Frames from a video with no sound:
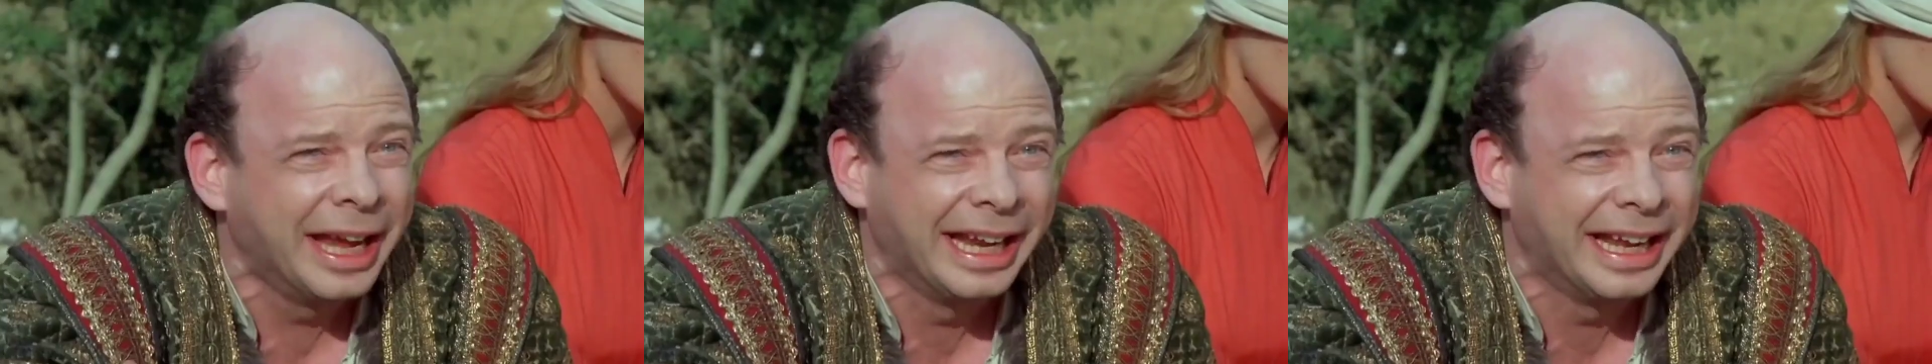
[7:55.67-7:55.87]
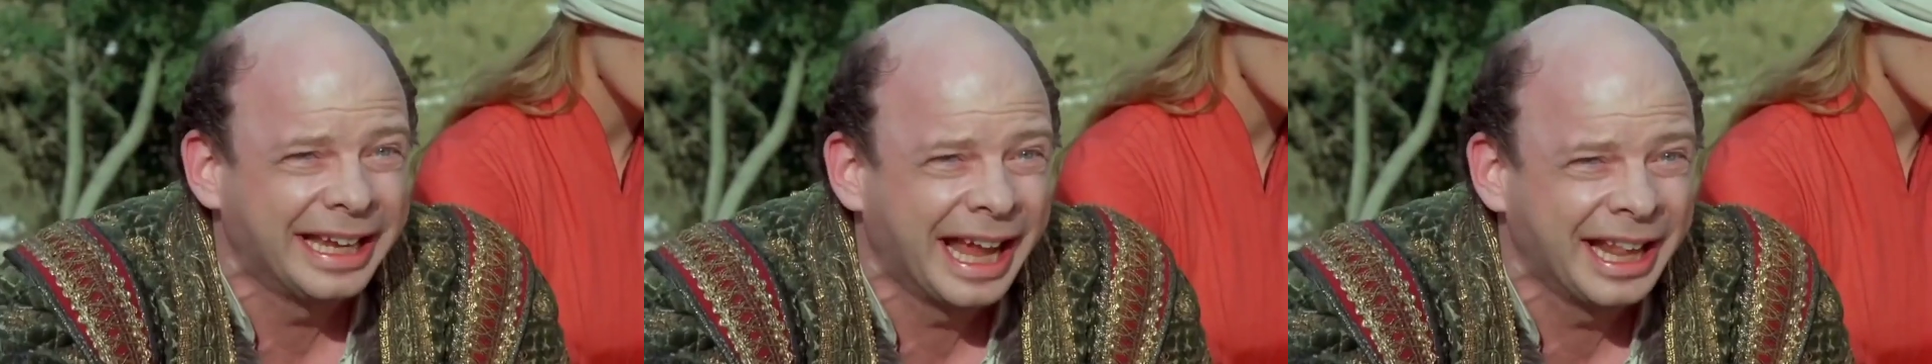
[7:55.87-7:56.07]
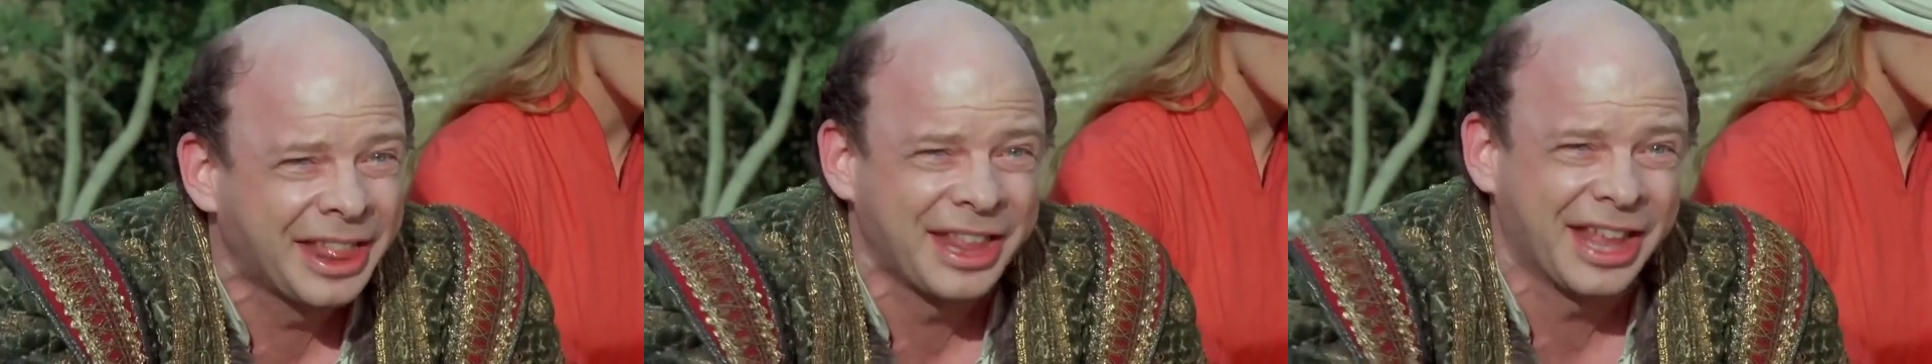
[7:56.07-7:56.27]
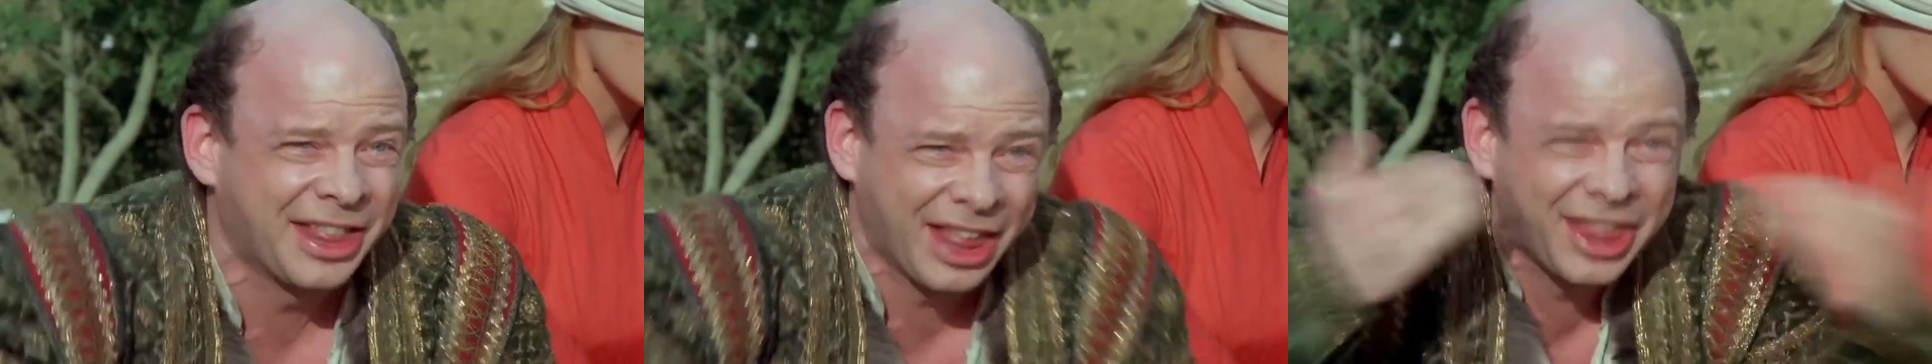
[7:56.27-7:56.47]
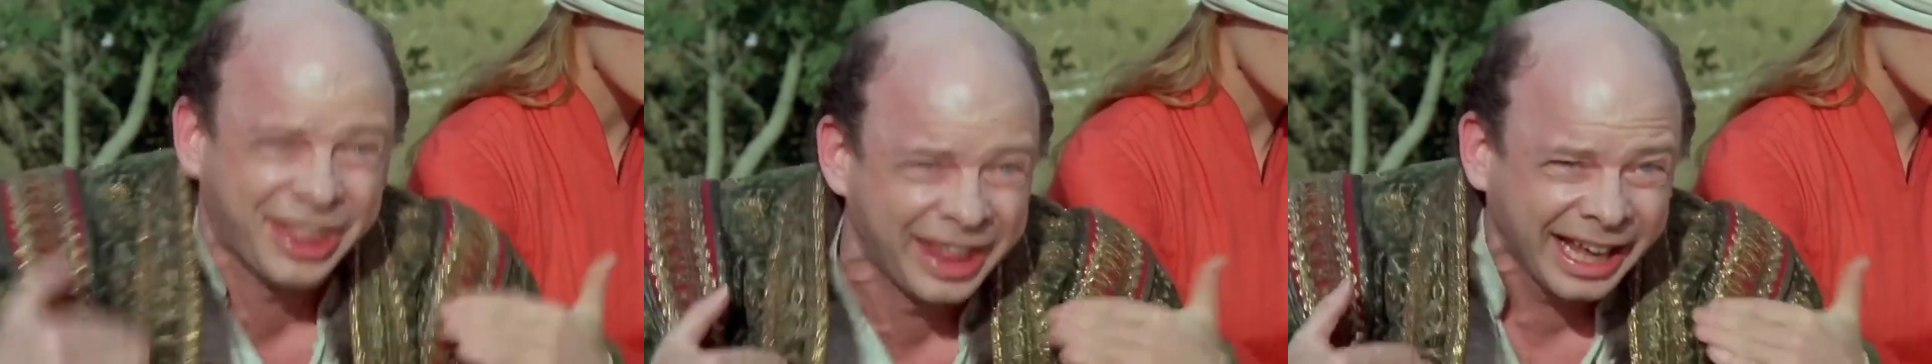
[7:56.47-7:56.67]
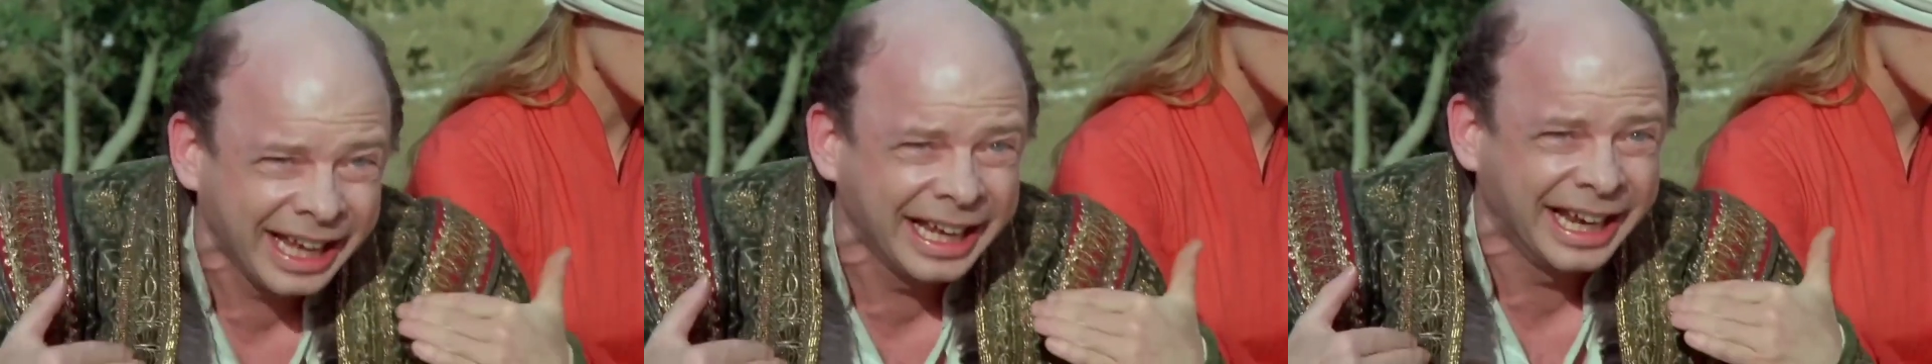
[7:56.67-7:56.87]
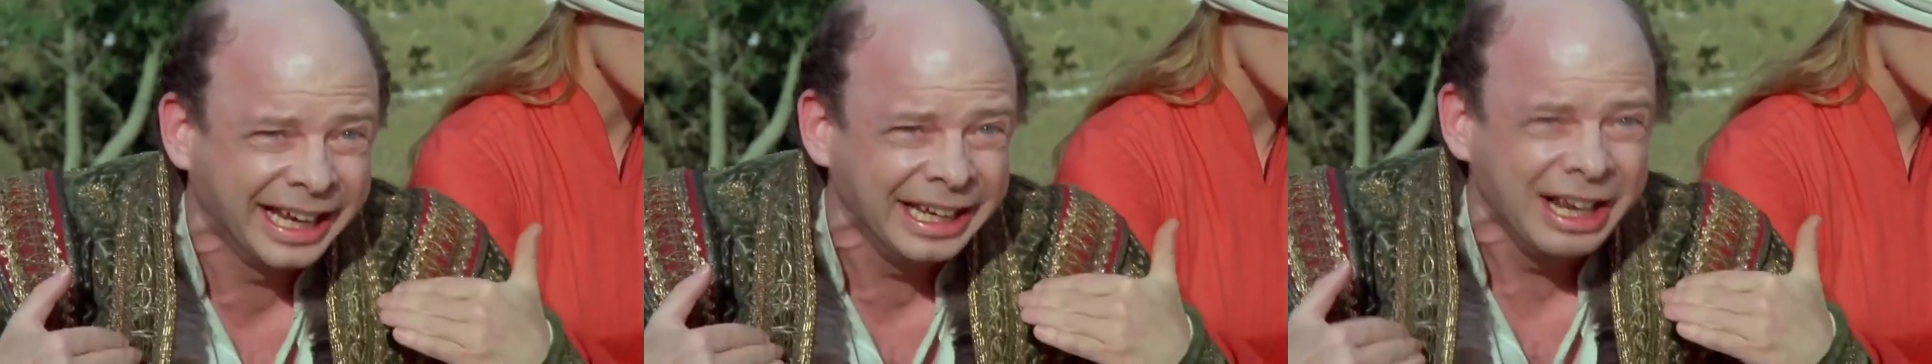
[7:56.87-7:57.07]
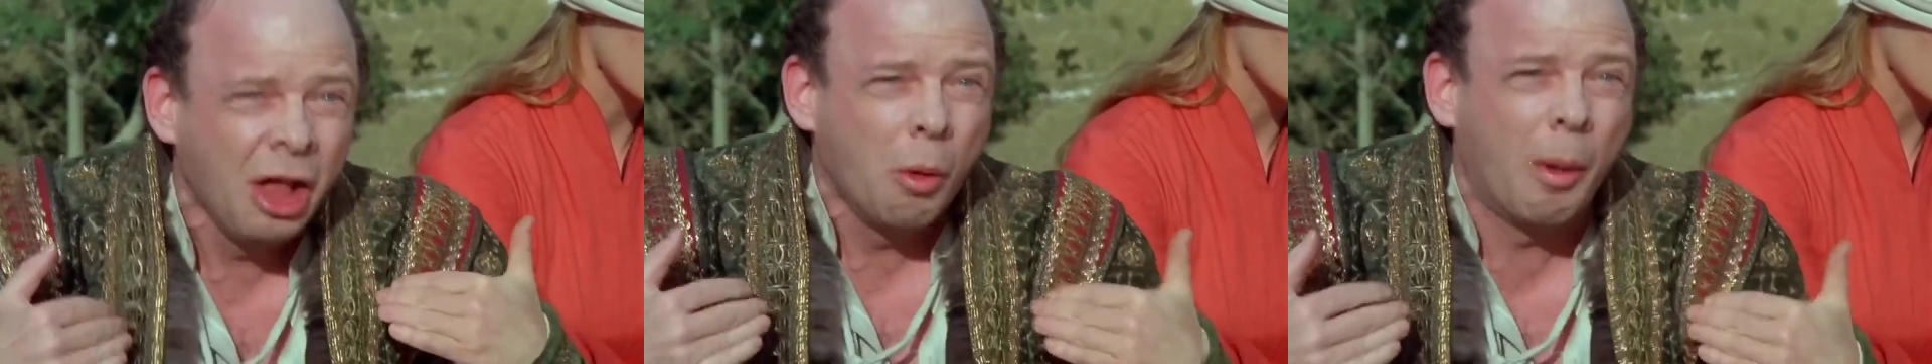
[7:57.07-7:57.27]
smart, but
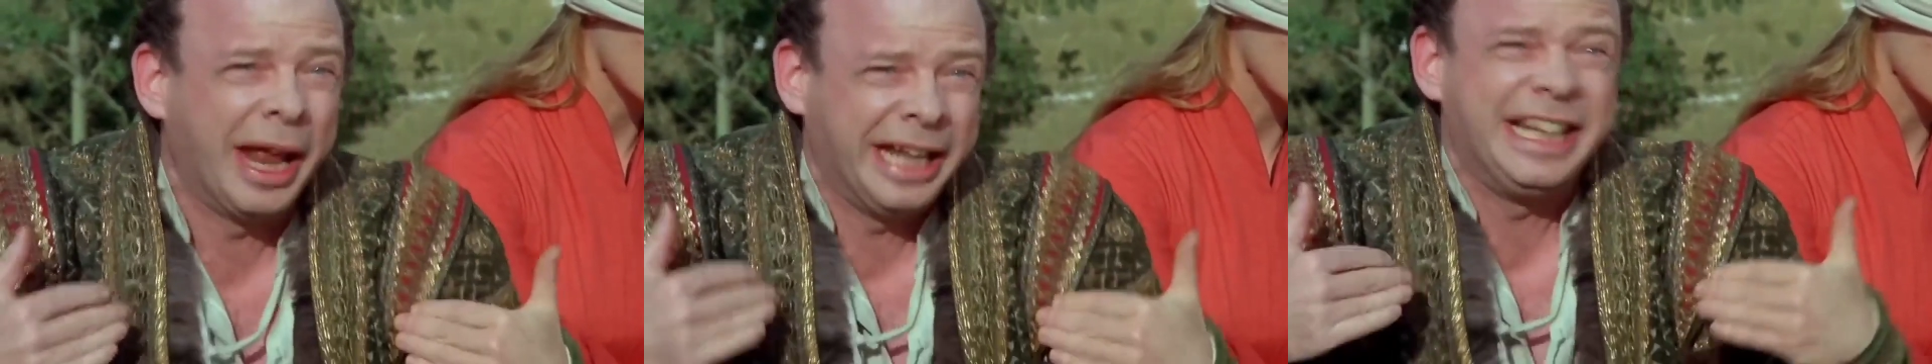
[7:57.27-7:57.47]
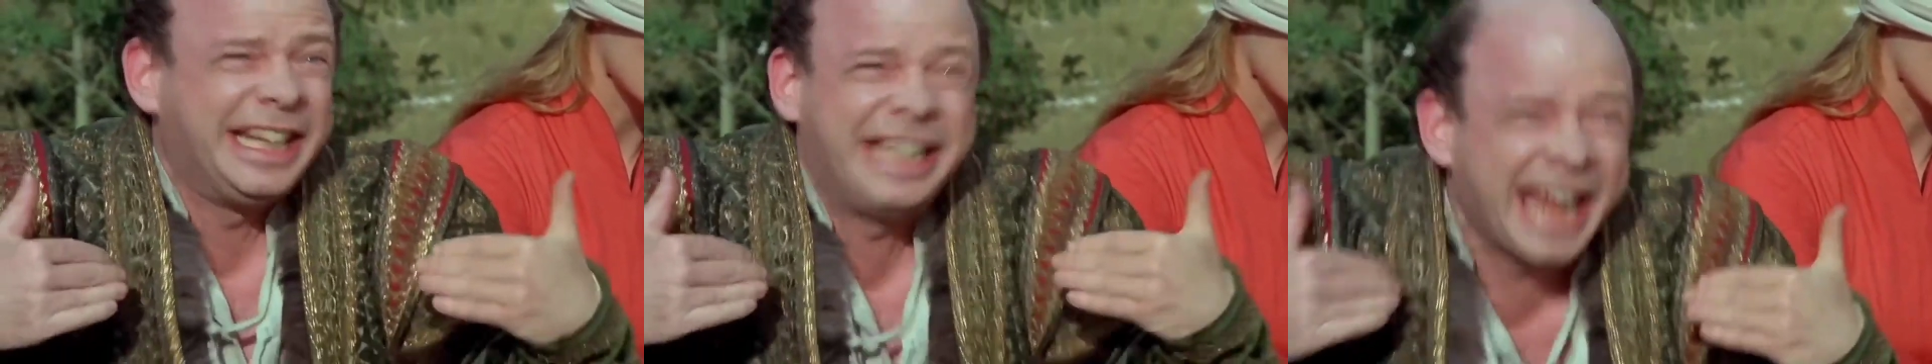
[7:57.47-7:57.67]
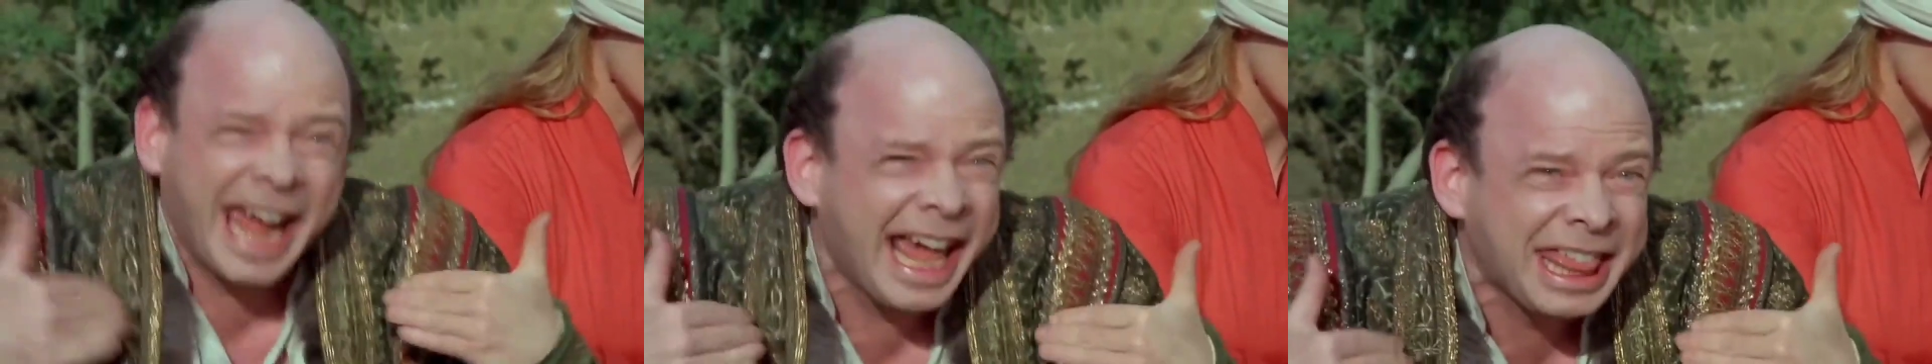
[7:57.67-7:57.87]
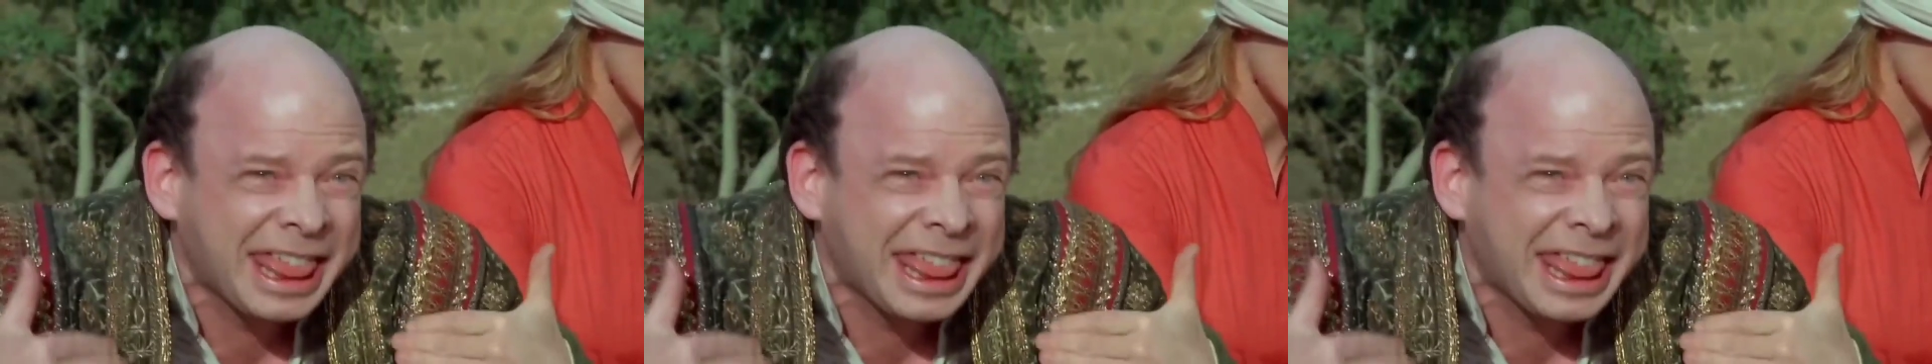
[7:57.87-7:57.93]
that's just it.